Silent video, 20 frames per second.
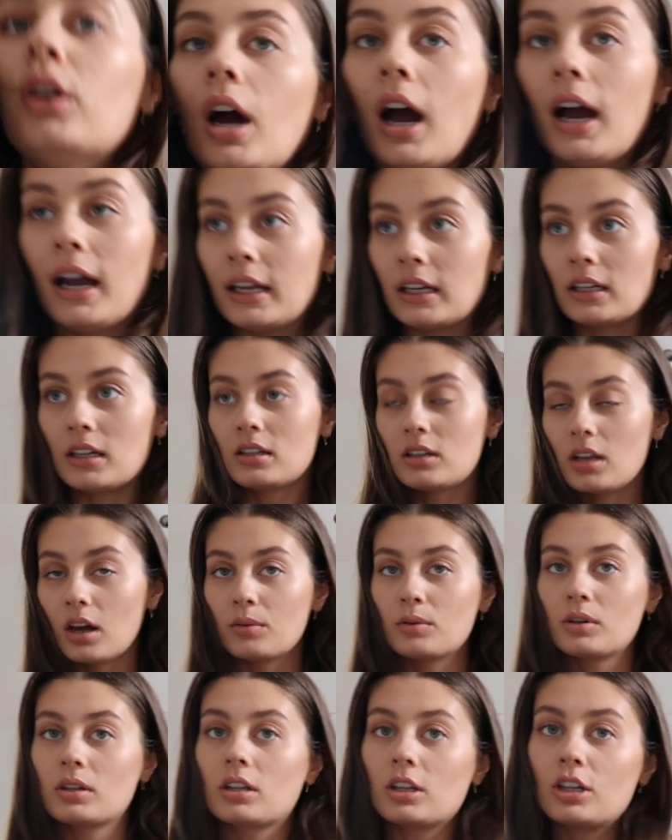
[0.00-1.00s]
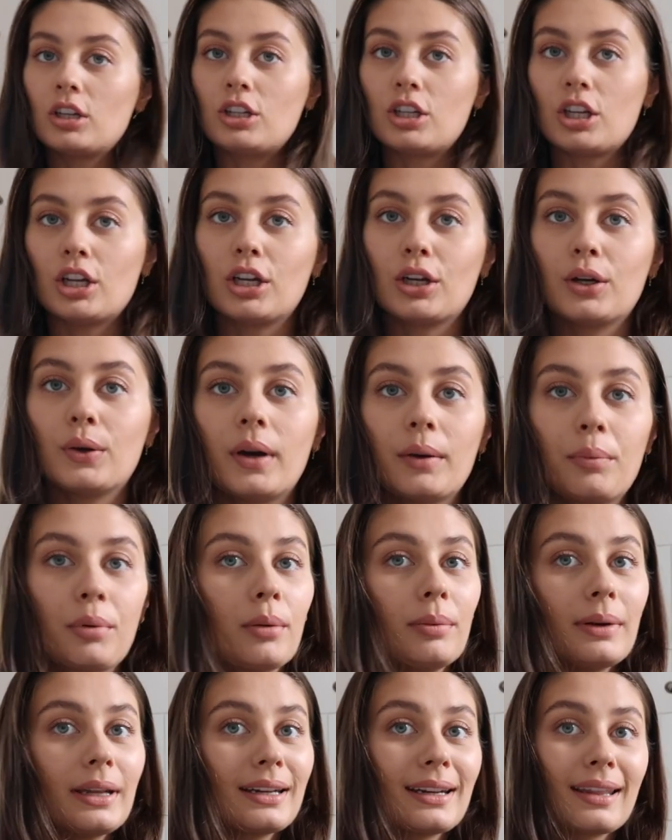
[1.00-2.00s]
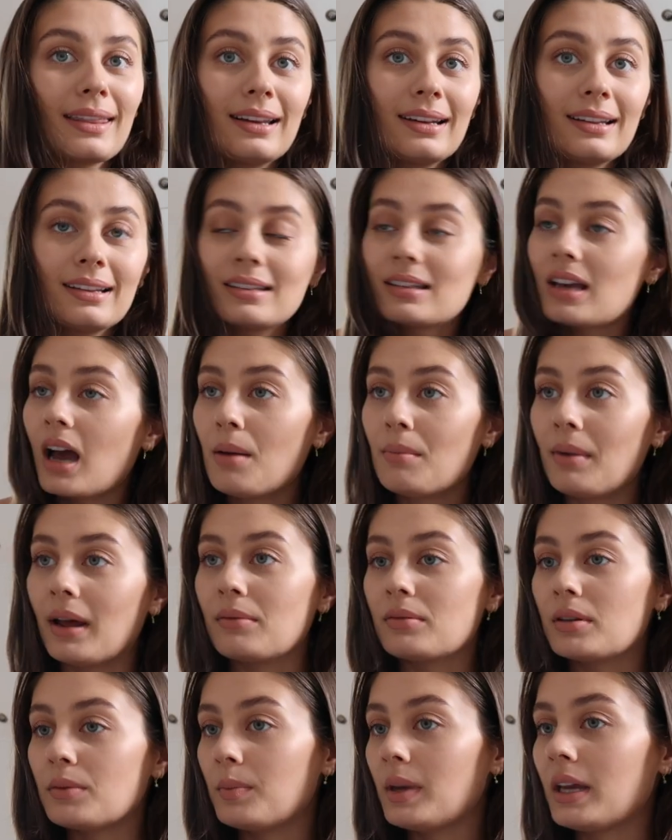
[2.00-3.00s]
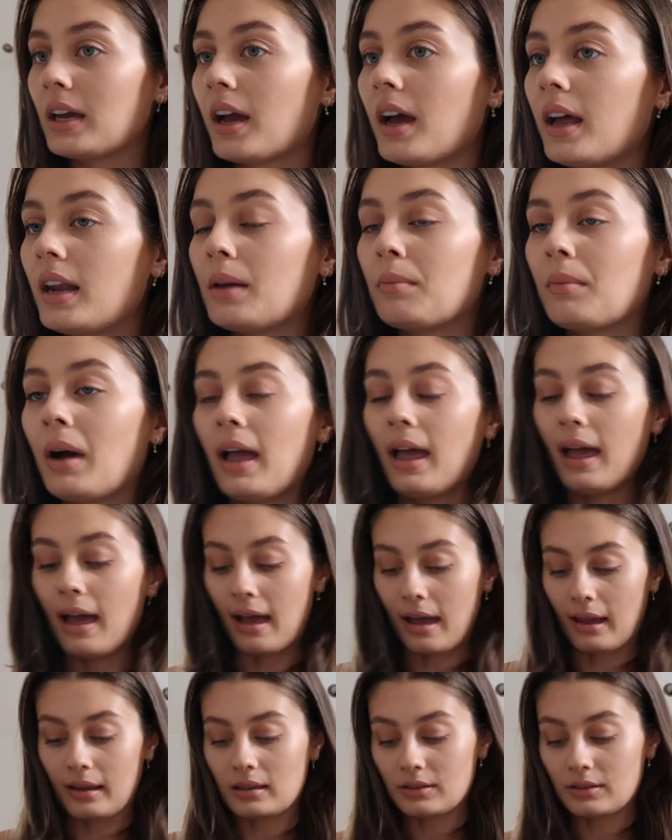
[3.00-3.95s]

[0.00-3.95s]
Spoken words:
Right, so I'm just gonna do probably another little time lapse of me curling my hair.